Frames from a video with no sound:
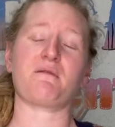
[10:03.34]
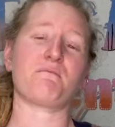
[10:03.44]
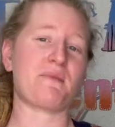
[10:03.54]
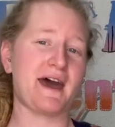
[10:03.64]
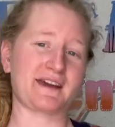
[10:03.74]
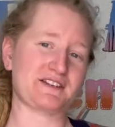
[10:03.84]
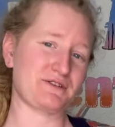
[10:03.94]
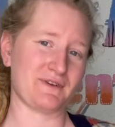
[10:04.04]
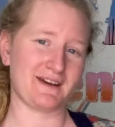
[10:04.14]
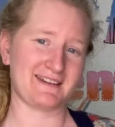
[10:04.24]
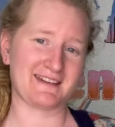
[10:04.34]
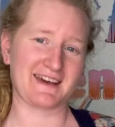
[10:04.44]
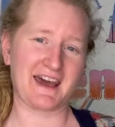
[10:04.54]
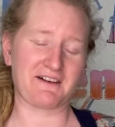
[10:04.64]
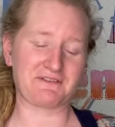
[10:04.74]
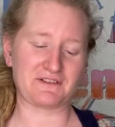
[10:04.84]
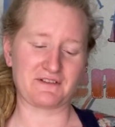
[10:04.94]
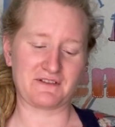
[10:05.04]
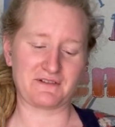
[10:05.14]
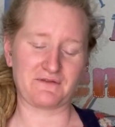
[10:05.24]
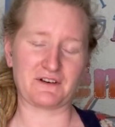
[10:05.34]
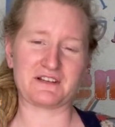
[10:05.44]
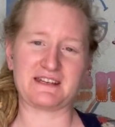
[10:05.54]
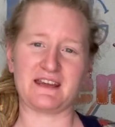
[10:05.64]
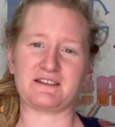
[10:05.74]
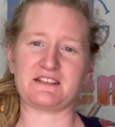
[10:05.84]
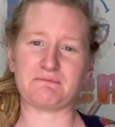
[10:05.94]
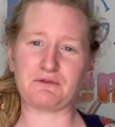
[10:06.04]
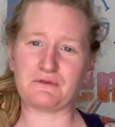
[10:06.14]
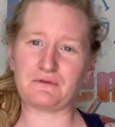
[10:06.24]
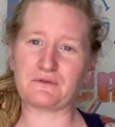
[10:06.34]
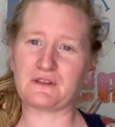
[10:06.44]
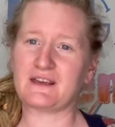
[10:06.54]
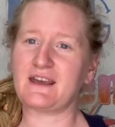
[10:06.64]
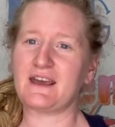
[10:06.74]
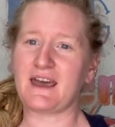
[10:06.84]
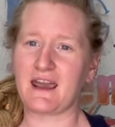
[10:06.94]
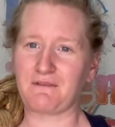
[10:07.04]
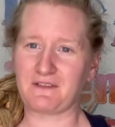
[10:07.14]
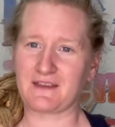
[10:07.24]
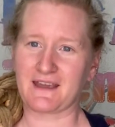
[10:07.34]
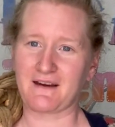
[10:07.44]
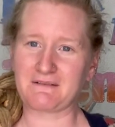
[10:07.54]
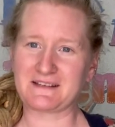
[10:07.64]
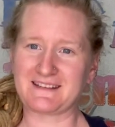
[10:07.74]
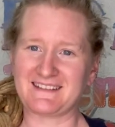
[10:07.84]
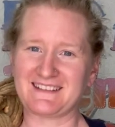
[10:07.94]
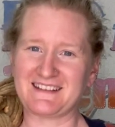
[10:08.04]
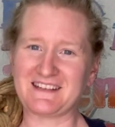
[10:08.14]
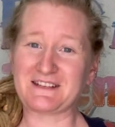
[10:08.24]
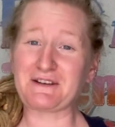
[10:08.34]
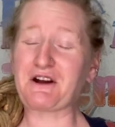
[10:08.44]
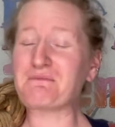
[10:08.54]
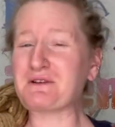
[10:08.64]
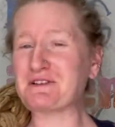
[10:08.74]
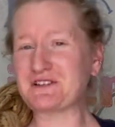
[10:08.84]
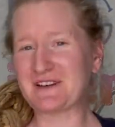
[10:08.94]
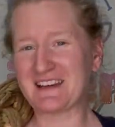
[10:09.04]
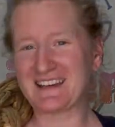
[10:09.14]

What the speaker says: back to it after the first day to smooth everything out. So I hope you enjoy.